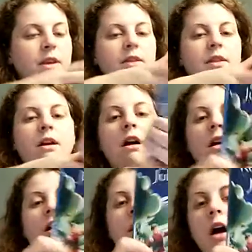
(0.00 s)
They're
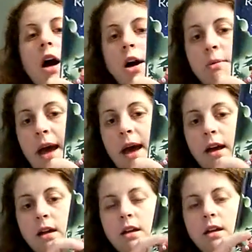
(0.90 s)
all
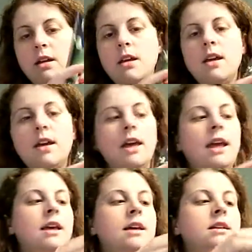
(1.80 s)
hardback,
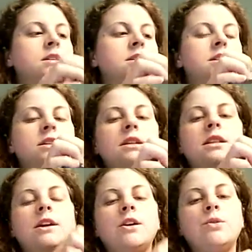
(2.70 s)
and
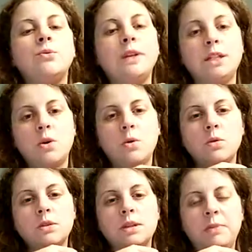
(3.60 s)
they're
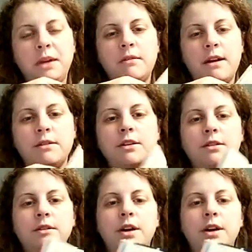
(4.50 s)
retold to be around a